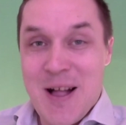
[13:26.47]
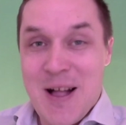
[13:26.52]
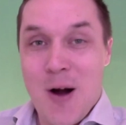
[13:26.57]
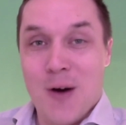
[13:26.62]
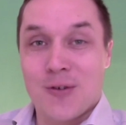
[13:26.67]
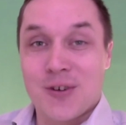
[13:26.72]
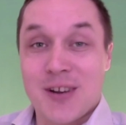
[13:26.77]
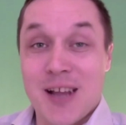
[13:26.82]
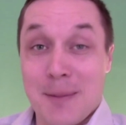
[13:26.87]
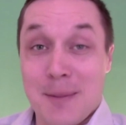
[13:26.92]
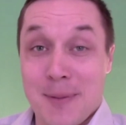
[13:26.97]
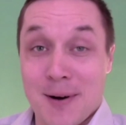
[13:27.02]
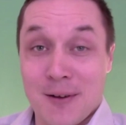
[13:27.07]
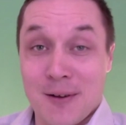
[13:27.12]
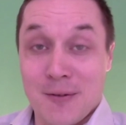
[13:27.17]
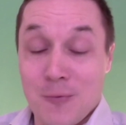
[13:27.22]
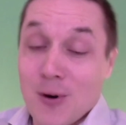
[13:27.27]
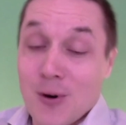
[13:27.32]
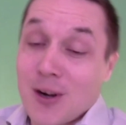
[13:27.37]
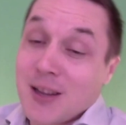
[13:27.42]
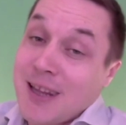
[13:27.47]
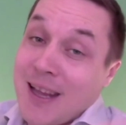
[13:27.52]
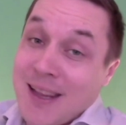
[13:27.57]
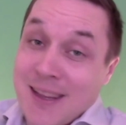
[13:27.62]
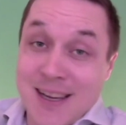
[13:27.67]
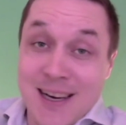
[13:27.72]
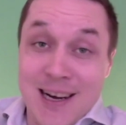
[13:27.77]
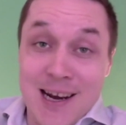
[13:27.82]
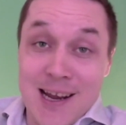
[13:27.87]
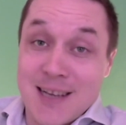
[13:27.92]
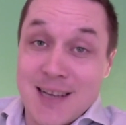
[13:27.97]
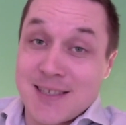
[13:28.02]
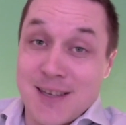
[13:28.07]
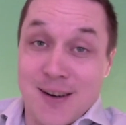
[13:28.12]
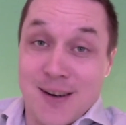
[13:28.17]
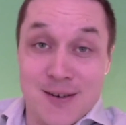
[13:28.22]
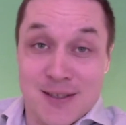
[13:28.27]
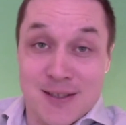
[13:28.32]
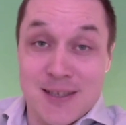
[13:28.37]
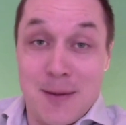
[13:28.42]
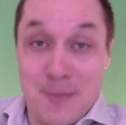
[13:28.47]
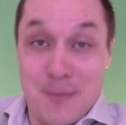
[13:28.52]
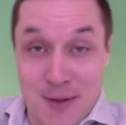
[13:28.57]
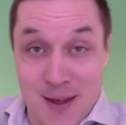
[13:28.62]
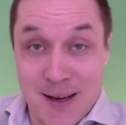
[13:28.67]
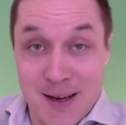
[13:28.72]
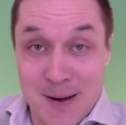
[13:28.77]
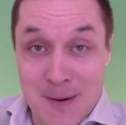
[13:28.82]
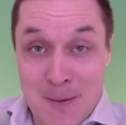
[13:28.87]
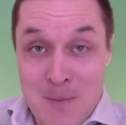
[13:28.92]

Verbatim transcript: over that part of the world, and clicks are something.